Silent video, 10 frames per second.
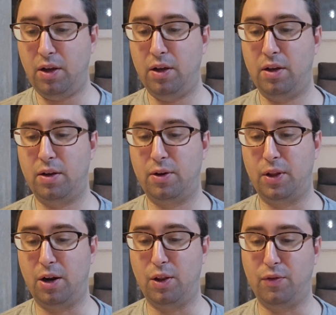they
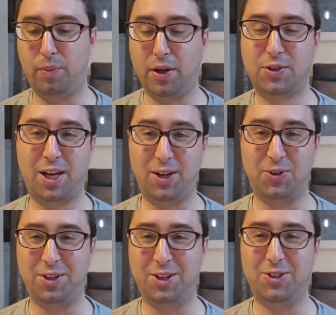don't have the best
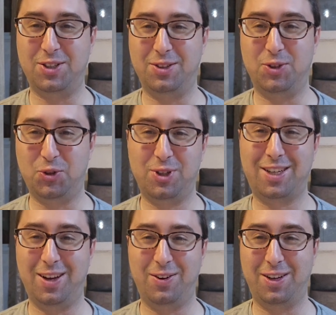congregation, Jewish
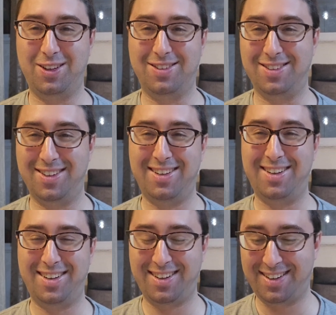congregation.
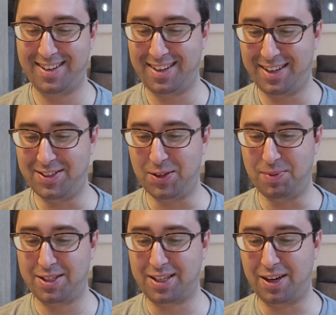it's the
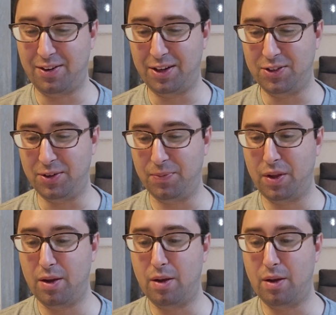best congregation.